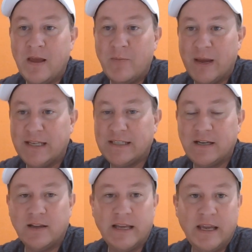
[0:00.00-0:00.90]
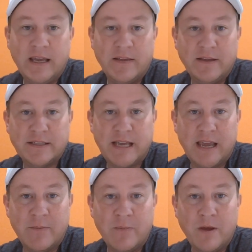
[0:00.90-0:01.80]
Basically, in this
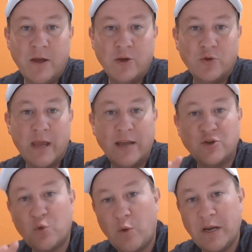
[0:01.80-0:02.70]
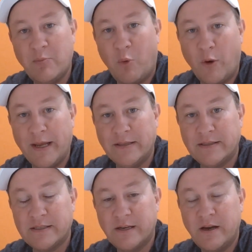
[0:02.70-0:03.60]
game, you gain 20
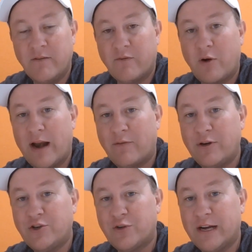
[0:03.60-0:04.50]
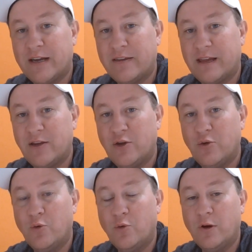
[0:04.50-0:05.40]
points for every trick that
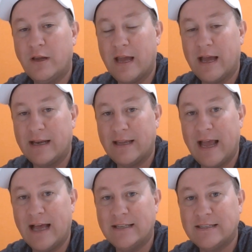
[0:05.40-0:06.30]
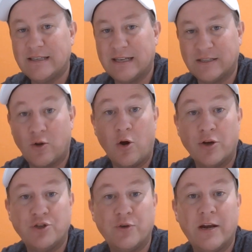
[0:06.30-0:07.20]
you had guessed as long
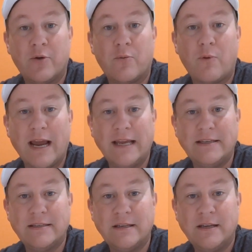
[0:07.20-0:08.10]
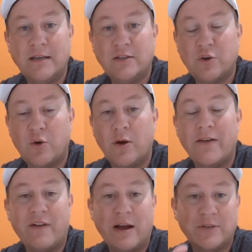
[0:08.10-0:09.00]
as you get it right. So
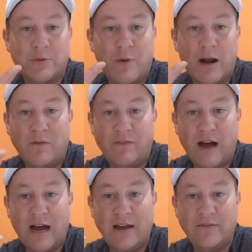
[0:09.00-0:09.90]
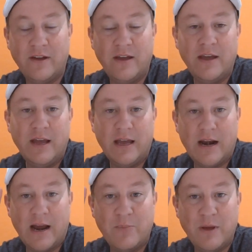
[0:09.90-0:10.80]
if I was in round 5 and
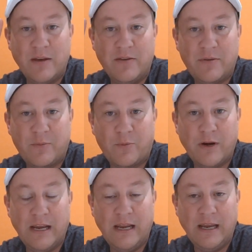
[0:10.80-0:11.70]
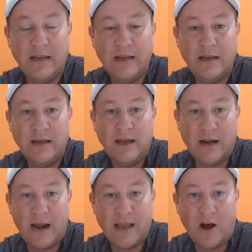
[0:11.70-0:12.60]
I bid 3
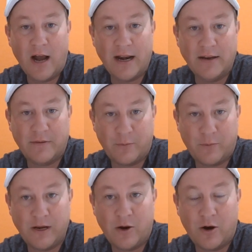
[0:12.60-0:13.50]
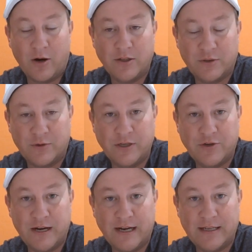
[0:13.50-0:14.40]
and I got it, 3 cards, 3
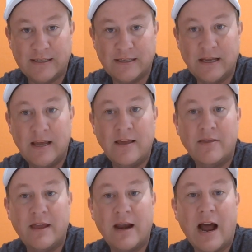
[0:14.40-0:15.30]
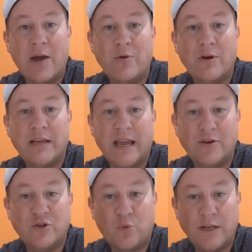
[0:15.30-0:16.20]
tricks, then I would
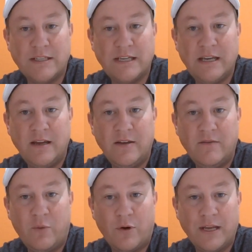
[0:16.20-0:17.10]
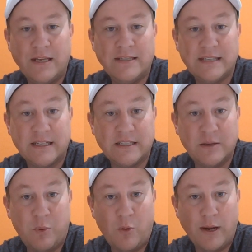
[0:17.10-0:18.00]
gain 20, 40, 60
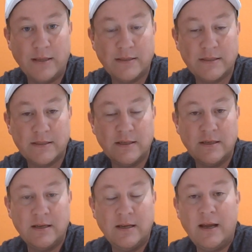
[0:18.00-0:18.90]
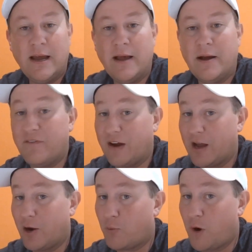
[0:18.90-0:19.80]
points. If I
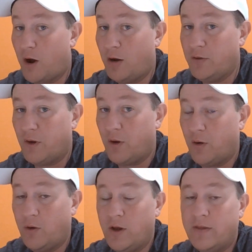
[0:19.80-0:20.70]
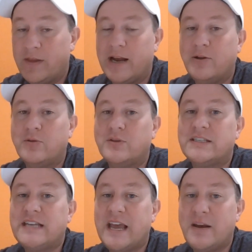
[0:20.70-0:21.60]
got it wrong though, then I'd lose
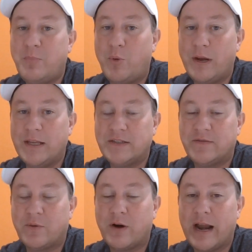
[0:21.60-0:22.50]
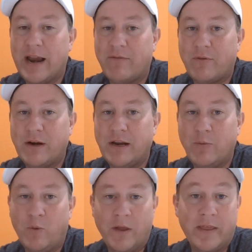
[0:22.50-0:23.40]
10 points for every
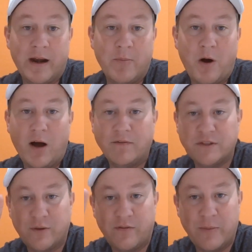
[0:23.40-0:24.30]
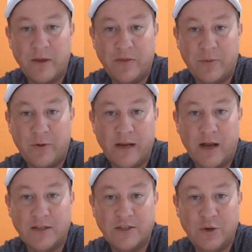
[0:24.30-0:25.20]
one that I'm off. So if I bid 3 and
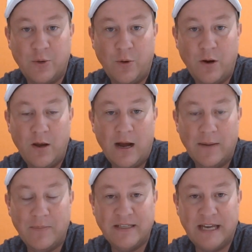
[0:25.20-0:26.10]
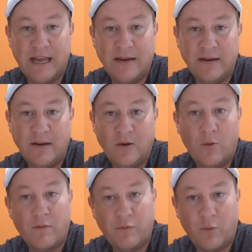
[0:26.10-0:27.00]
got 2, I'd be 10,
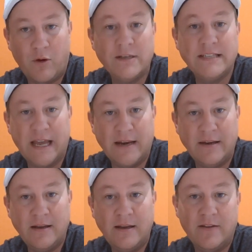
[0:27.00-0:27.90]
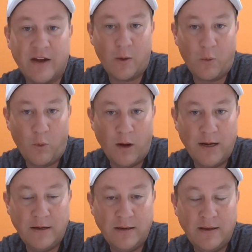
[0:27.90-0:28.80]
or 4, 10. If I
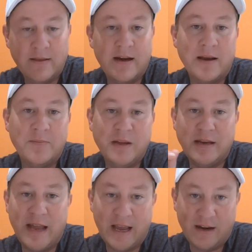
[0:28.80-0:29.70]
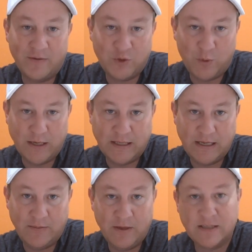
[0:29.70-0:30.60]
1, then I'd be a negative
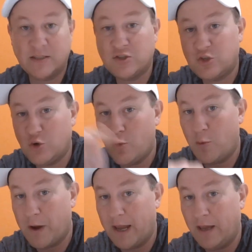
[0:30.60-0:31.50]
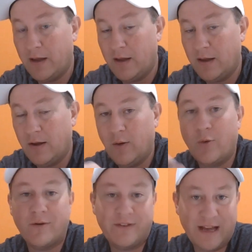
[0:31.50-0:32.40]
20 because it's 2 away.
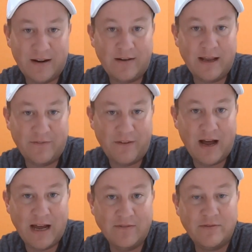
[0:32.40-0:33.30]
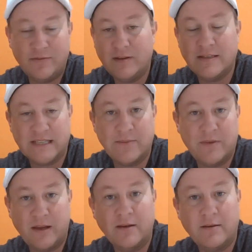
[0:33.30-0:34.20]
Or if I had like 5, same
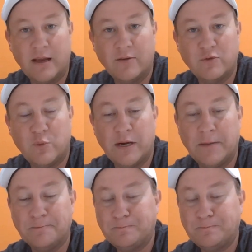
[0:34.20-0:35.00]
thing, negative 20.